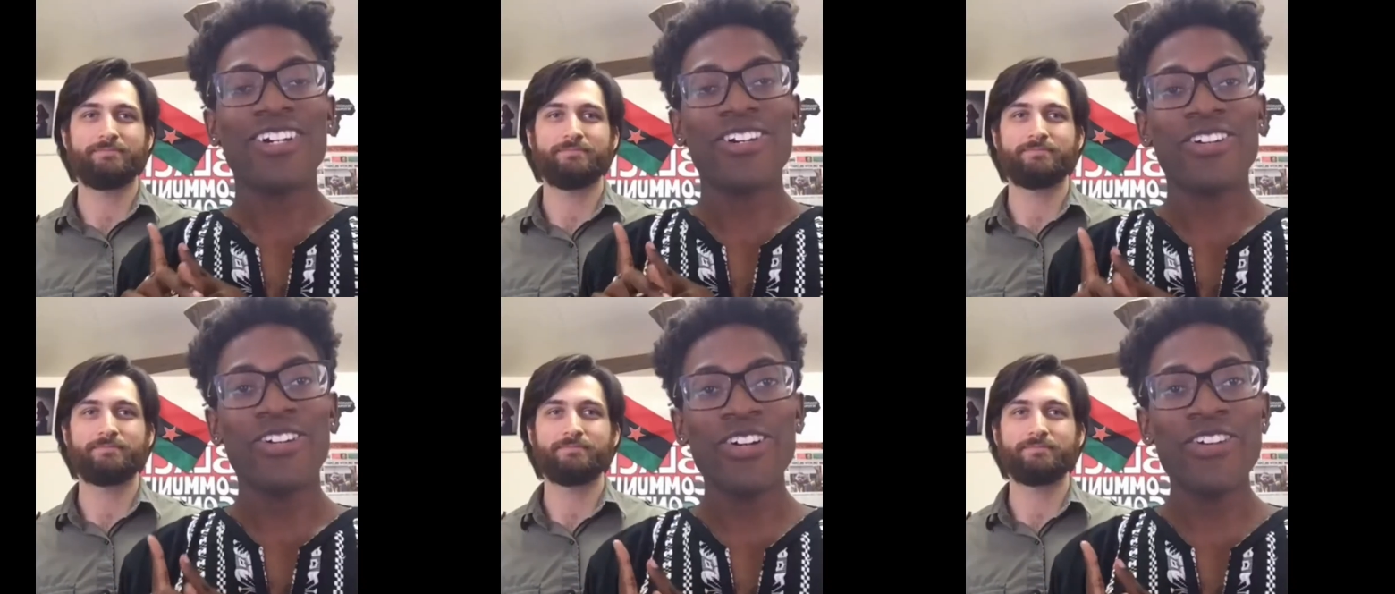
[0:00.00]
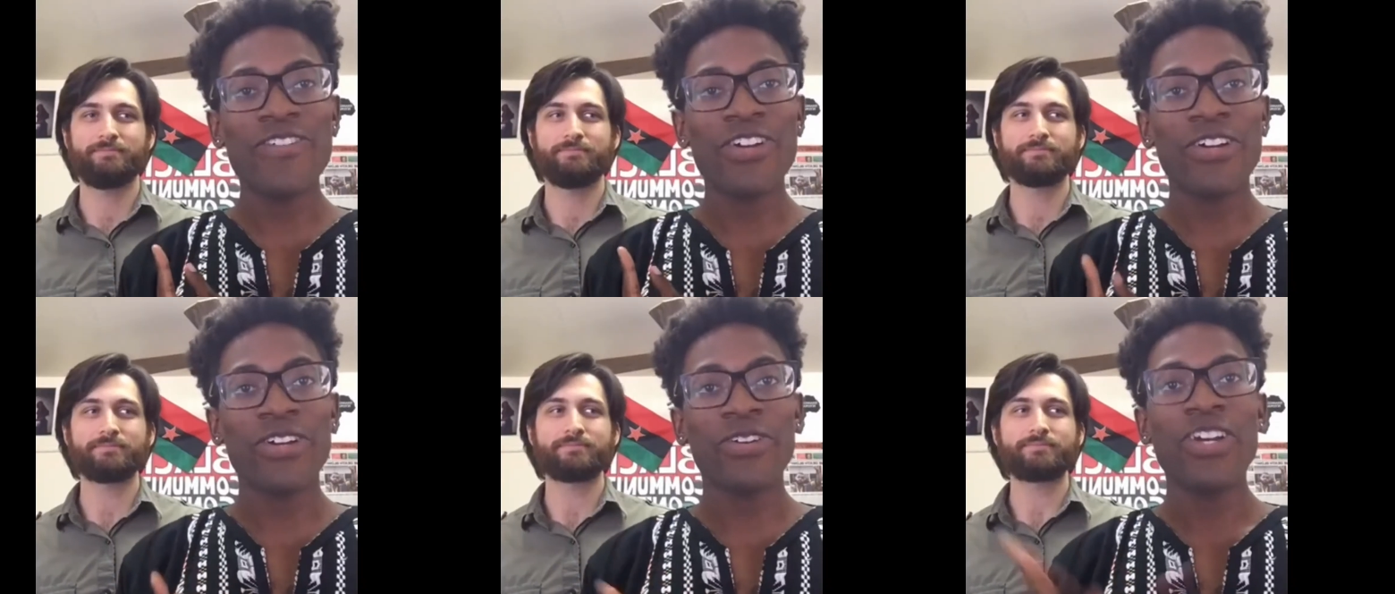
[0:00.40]

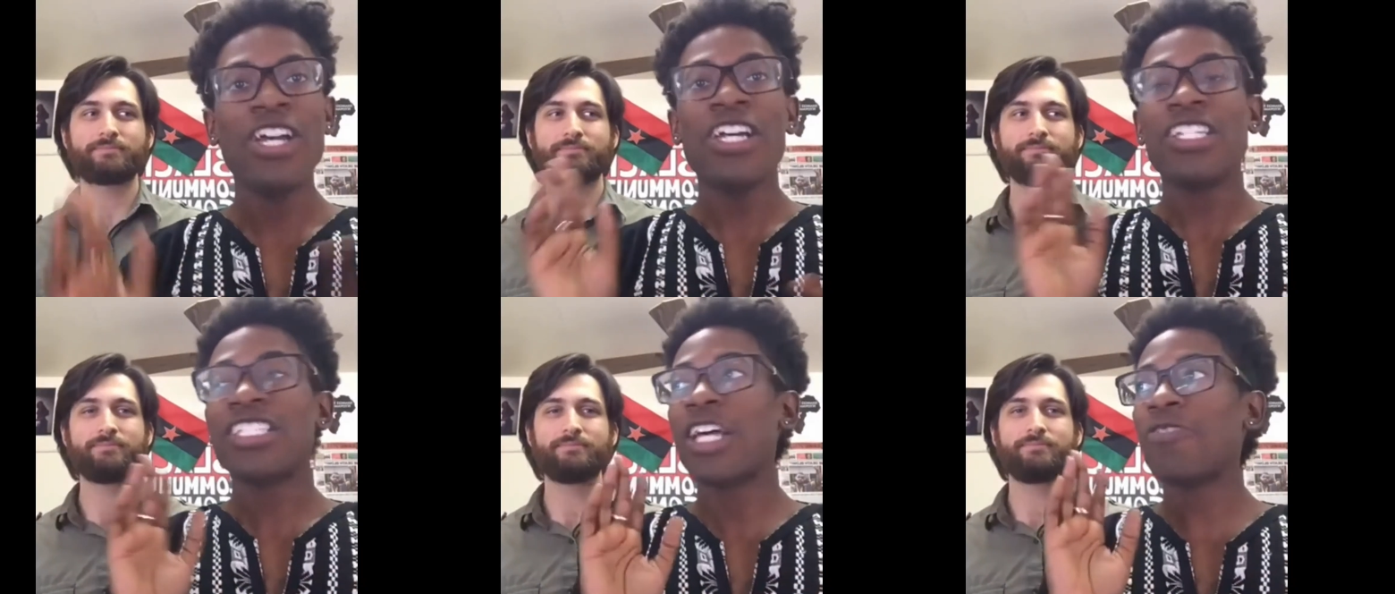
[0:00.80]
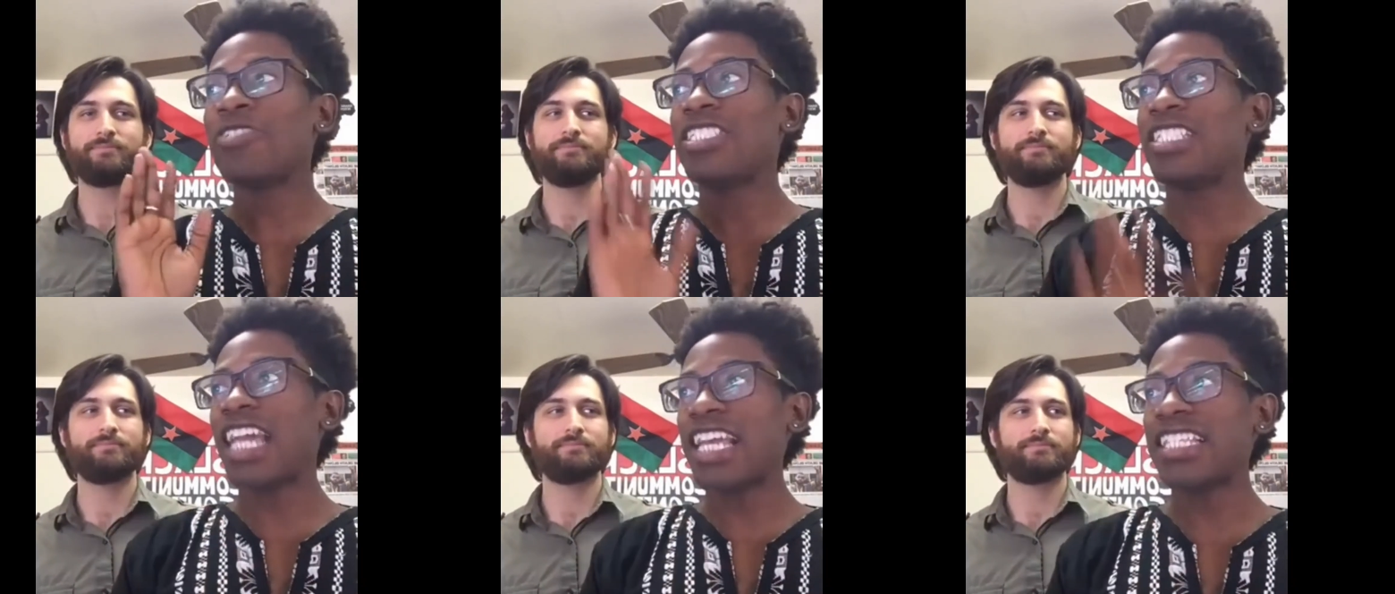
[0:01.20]
Speaker 1: Uhuru! So
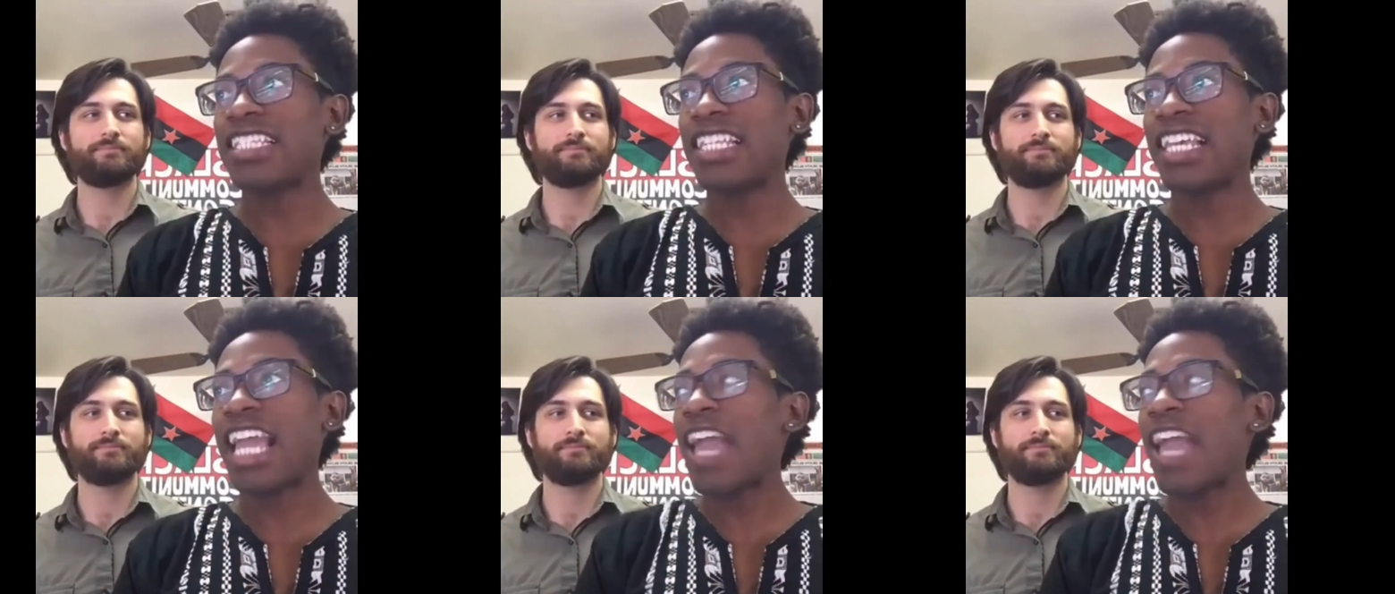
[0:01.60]
Jesse,